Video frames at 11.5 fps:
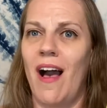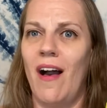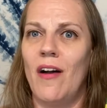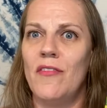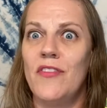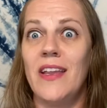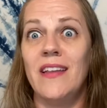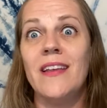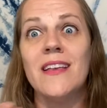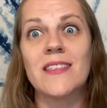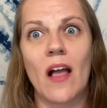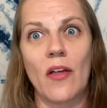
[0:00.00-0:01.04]
of in
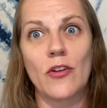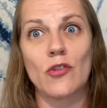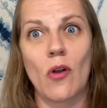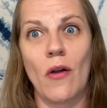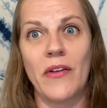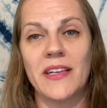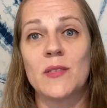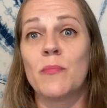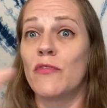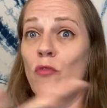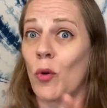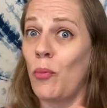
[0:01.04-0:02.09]
his other drawings
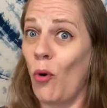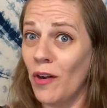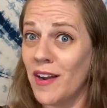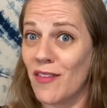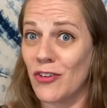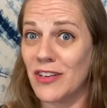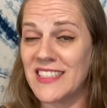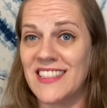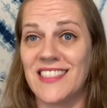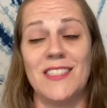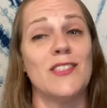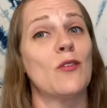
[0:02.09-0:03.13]
before Pork ever existed.